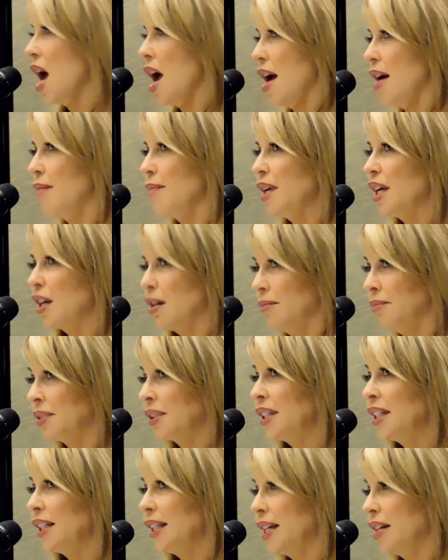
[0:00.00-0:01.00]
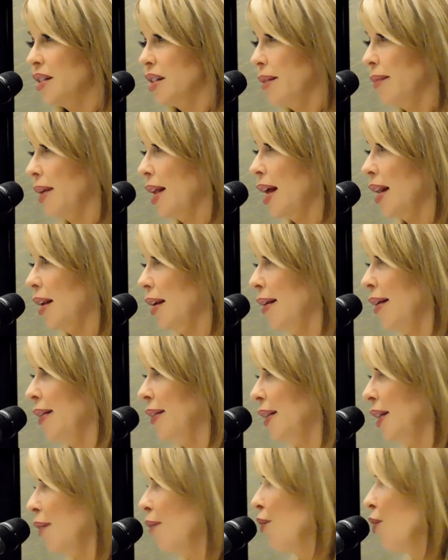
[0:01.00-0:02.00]
and be completely intimidated and
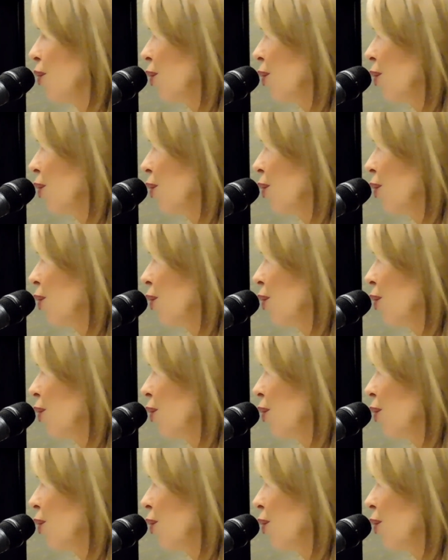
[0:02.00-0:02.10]
leave the